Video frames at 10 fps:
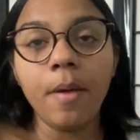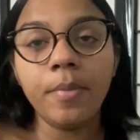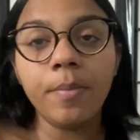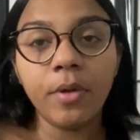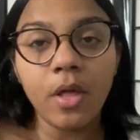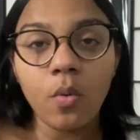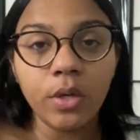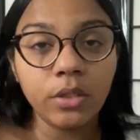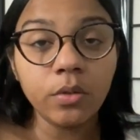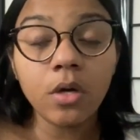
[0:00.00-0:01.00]
People that
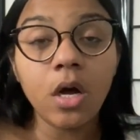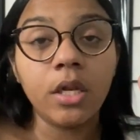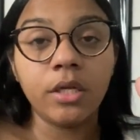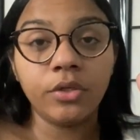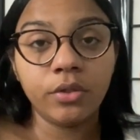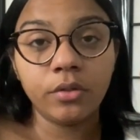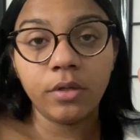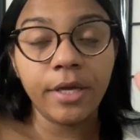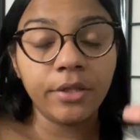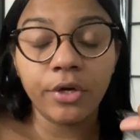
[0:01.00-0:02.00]
went to college
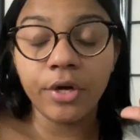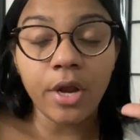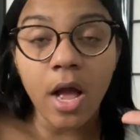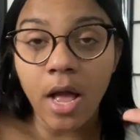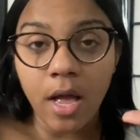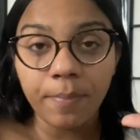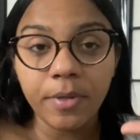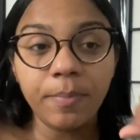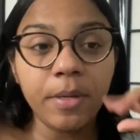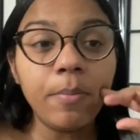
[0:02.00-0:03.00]
and they're not happy,
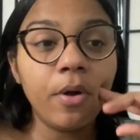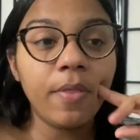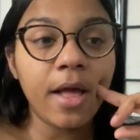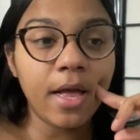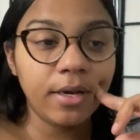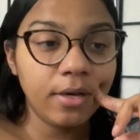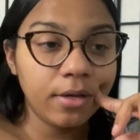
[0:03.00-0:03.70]
people that